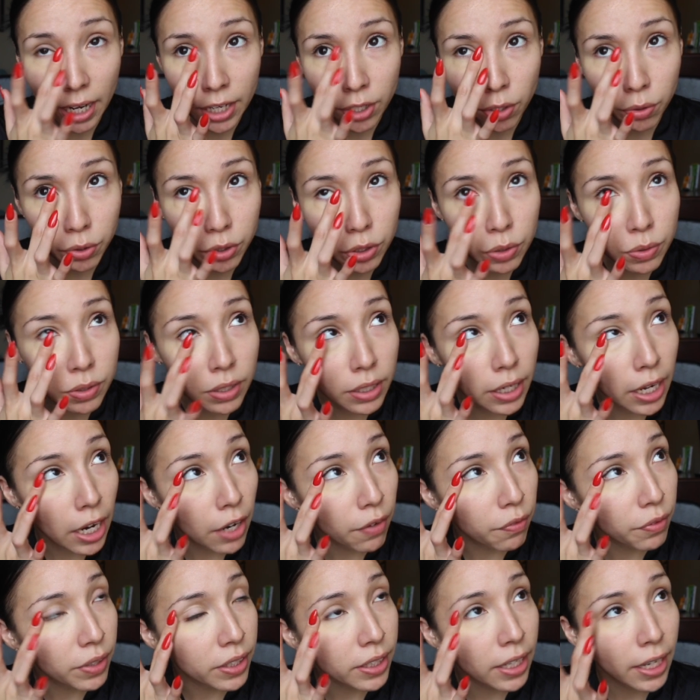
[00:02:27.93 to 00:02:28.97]
I don't use it
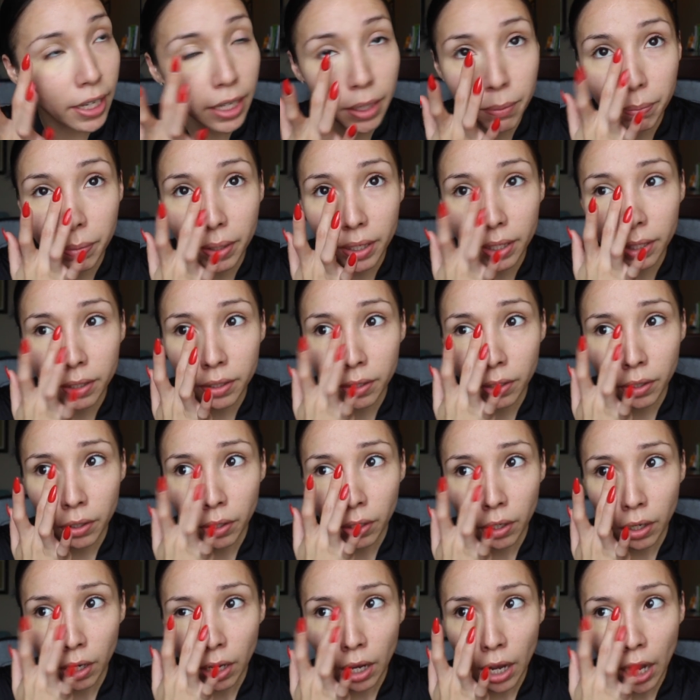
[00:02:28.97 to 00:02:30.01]
every day, but
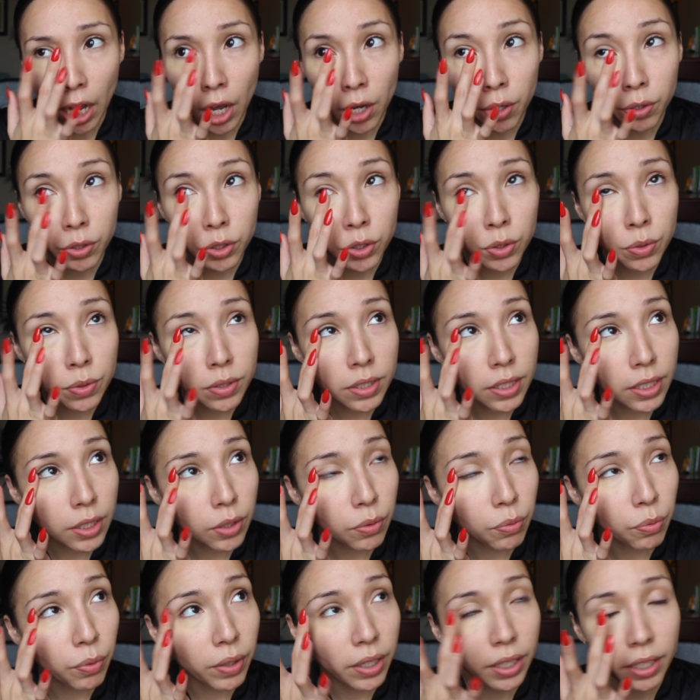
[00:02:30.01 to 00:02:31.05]
I'll use
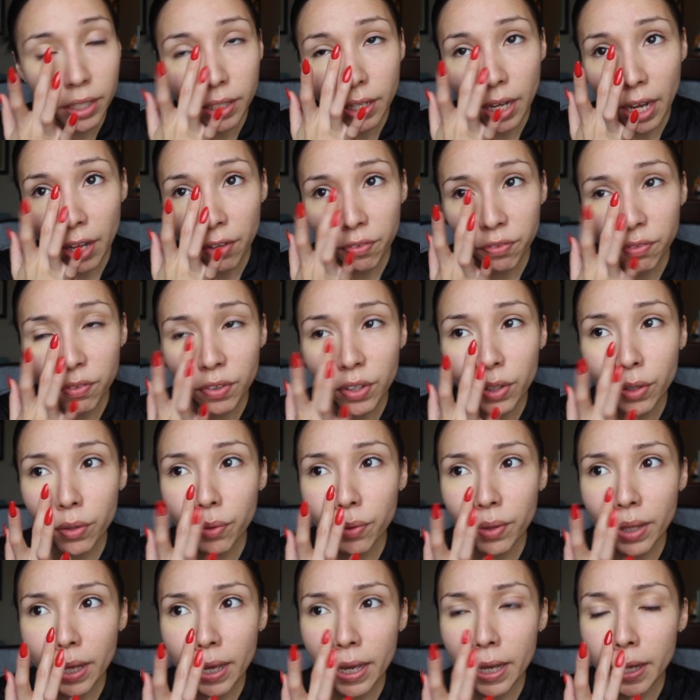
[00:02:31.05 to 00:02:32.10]
it when I feel
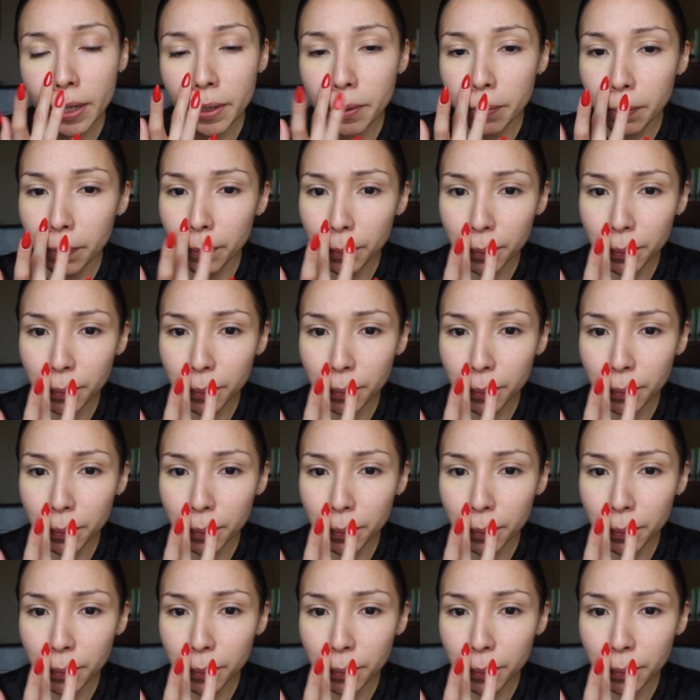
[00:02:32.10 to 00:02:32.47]
that